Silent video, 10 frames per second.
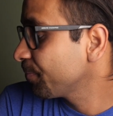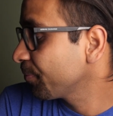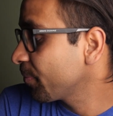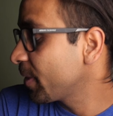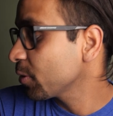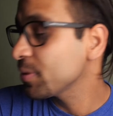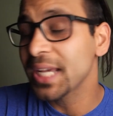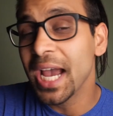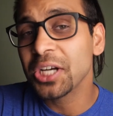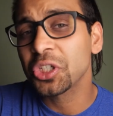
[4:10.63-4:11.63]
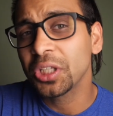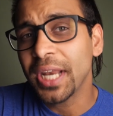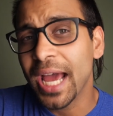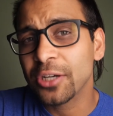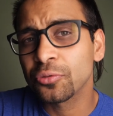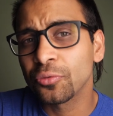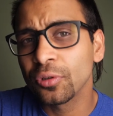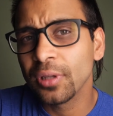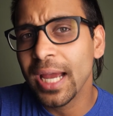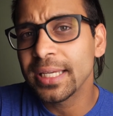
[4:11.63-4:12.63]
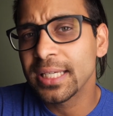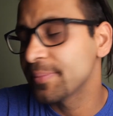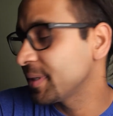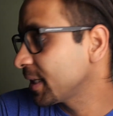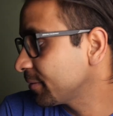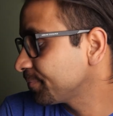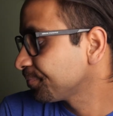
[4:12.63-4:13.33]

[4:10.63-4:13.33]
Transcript: there was actually natural light coming in.